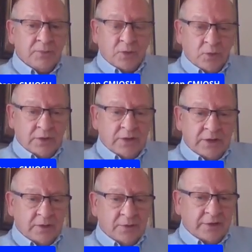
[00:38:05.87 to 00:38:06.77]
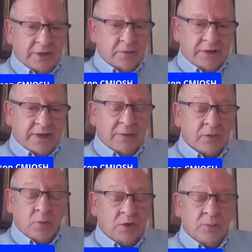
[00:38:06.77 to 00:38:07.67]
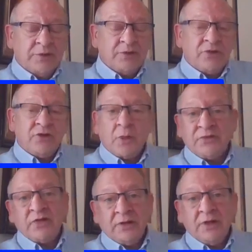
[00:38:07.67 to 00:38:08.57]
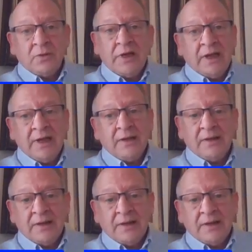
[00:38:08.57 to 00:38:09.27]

without a doubt, there will be jobs in the UK.